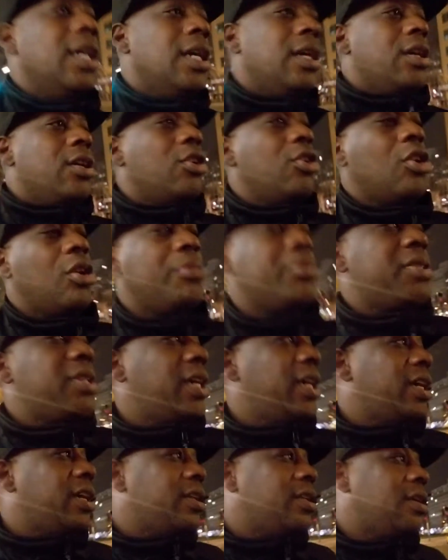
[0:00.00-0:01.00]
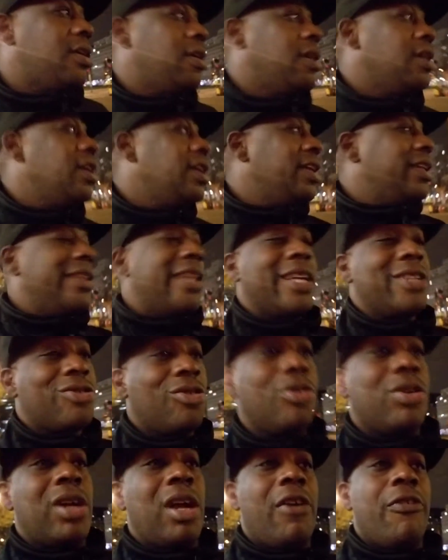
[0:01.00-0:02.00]
You know what I'm saying? That's
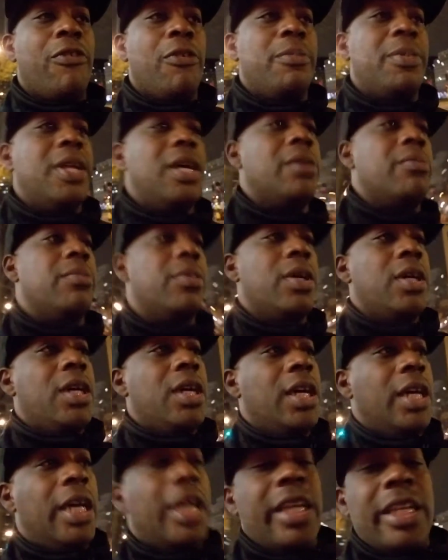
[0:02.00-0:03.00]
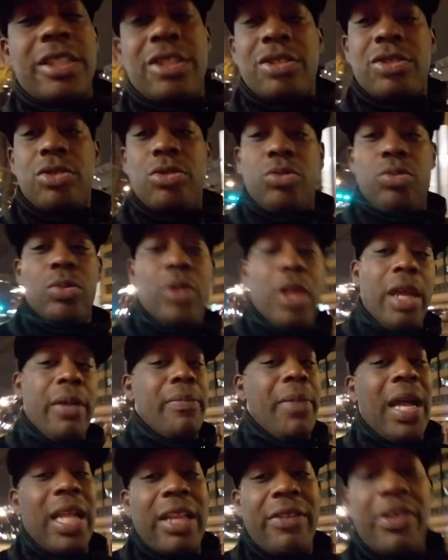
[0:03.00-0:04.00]
gonna come from them. It's true. It
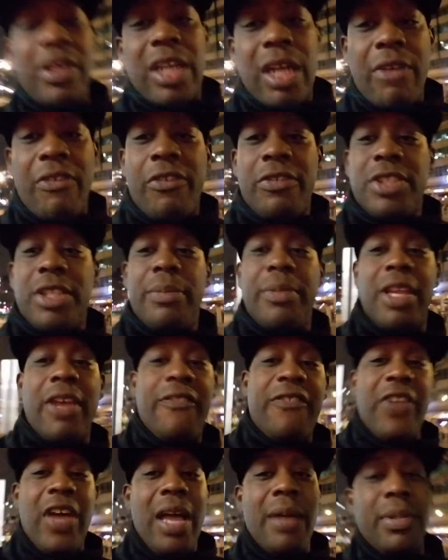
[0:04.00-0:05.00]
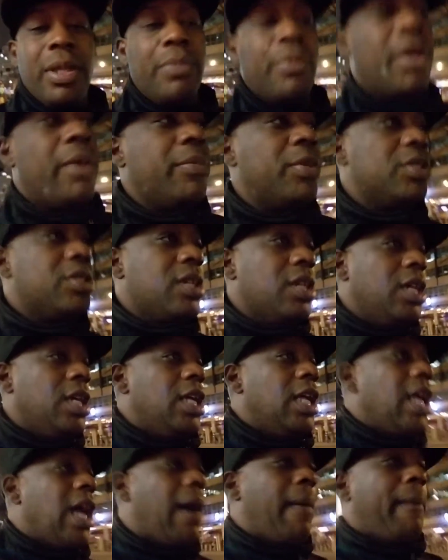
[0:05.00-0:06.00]
might even come from some of your family members.
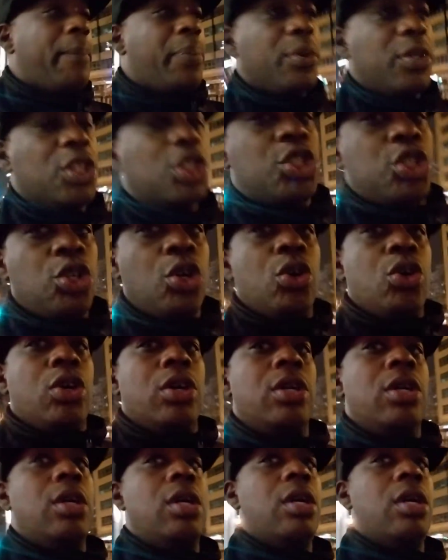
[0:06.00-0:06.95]
I'm pretty sure